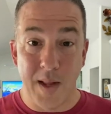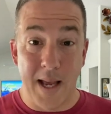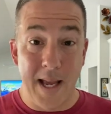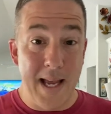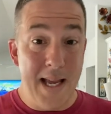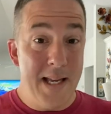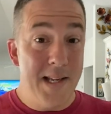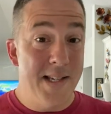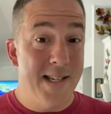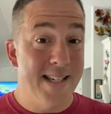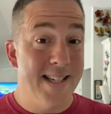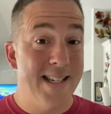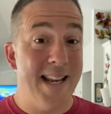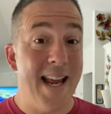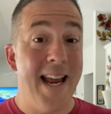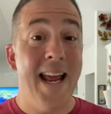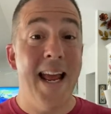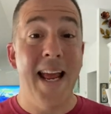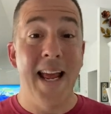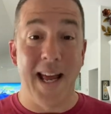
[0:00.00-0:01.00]
He's
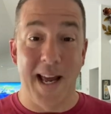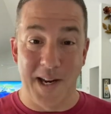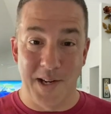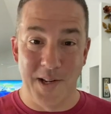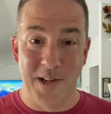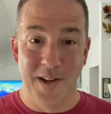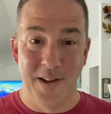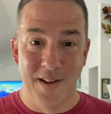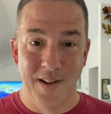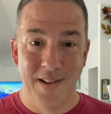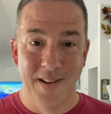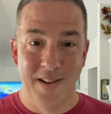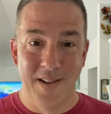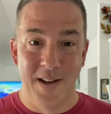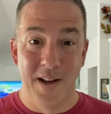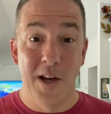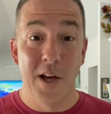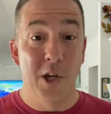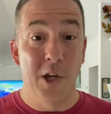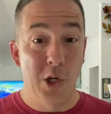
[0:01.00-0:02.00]
singing it
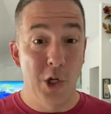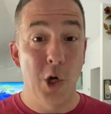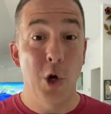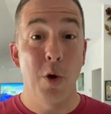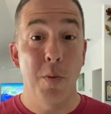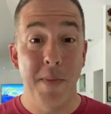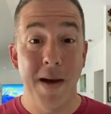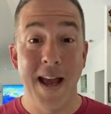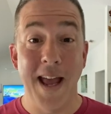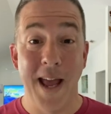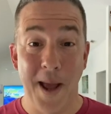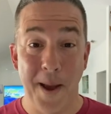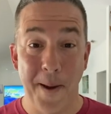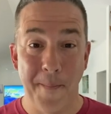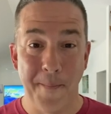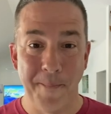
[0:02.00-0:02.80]
to me.